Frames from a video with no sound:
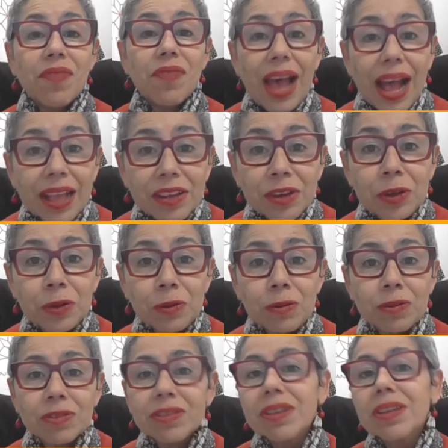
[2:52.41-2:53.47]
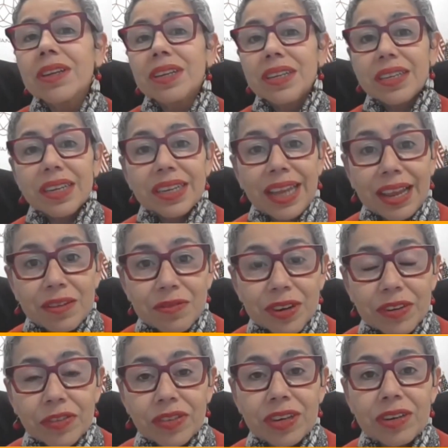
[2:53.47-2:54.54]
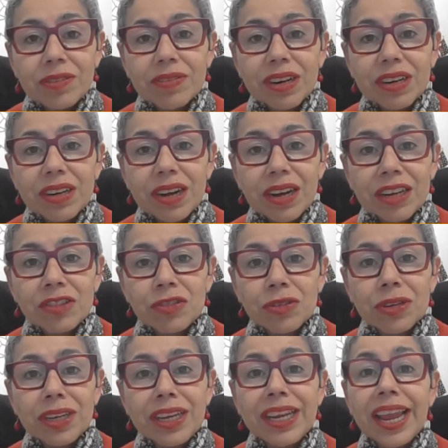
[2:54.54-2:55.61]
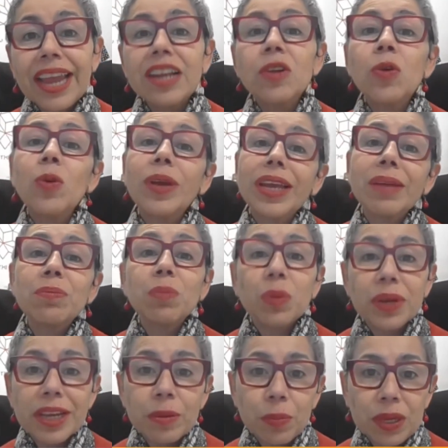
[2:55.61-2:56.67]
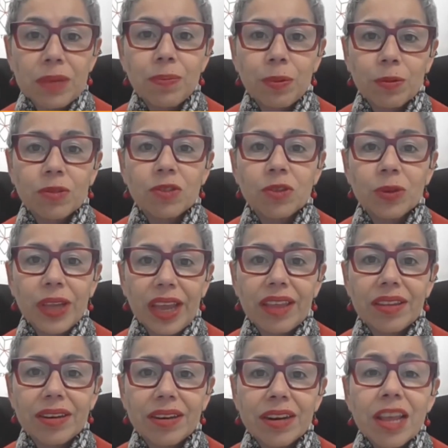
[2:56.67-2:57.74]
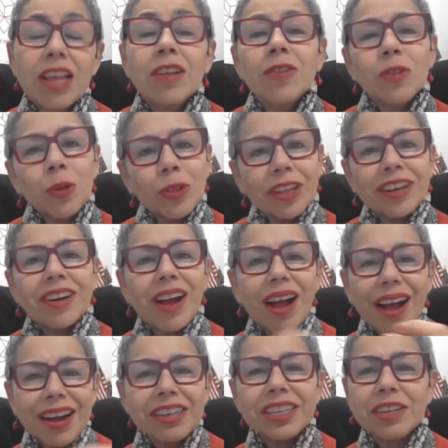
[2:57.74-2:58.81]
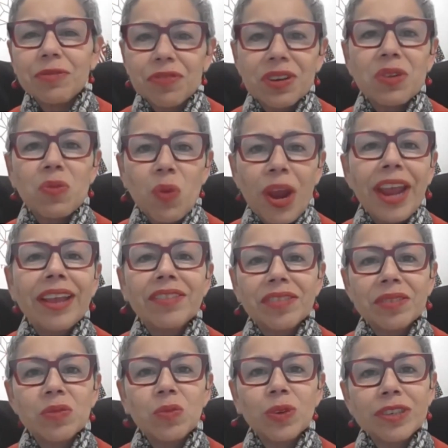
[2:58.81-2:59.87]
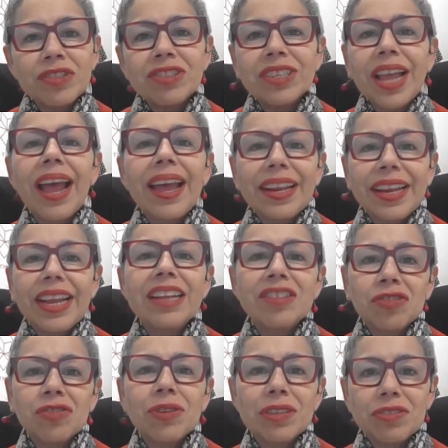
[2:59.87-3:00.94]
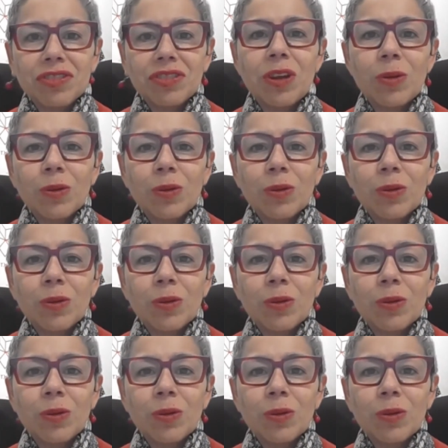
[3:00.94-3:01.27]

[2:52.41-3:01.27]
values the diversity of our country and who can bring people together. So there are different ways in which that interest